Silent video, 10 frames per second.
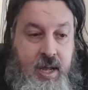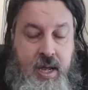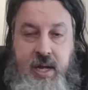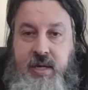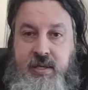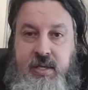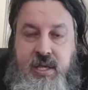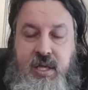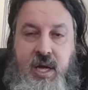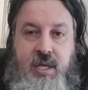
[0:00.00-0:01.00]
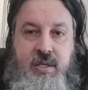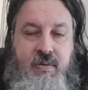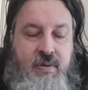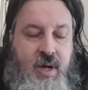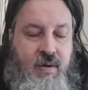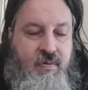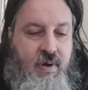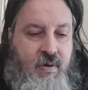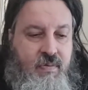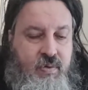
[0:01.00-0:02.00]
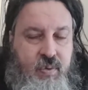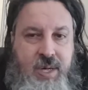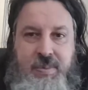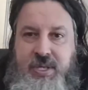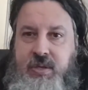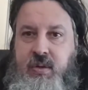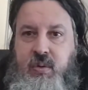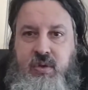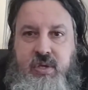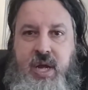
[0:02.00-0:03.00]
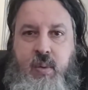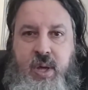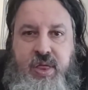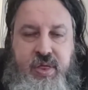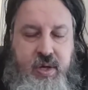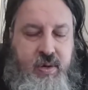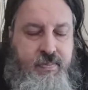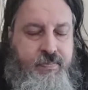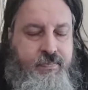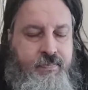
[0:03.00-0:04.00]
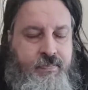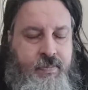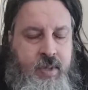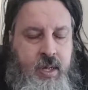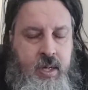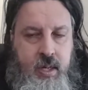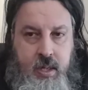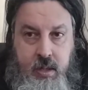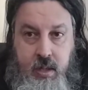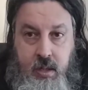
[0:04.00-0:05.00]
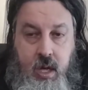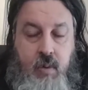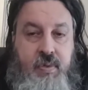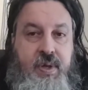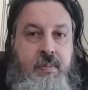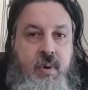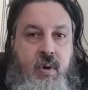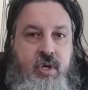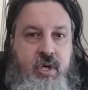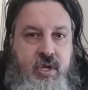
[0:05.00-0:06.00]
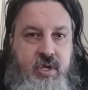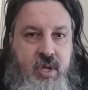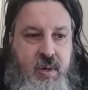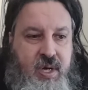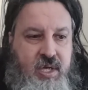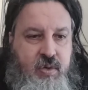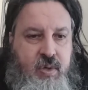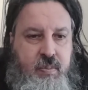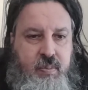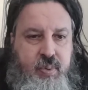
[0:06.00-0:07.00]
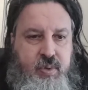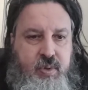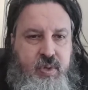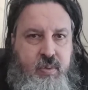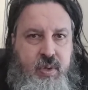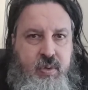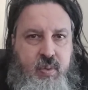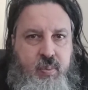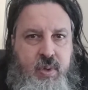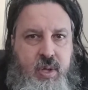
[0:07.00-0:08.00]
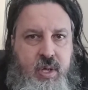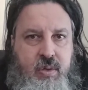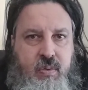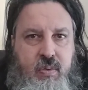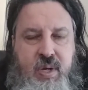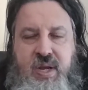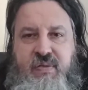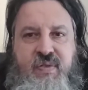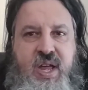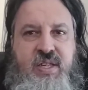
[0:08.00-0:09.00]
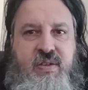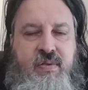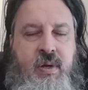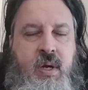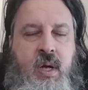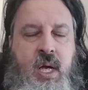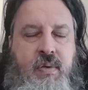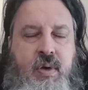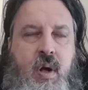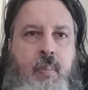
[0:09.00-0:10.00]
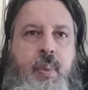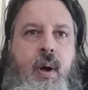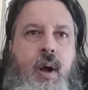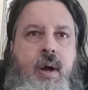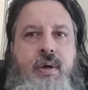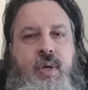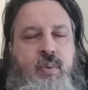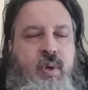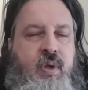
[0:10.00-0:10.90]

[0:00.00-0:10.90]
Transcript: It is the thoughts of the dream still stay with you, and along with the emotions that get you into a phase of what we call ponderance.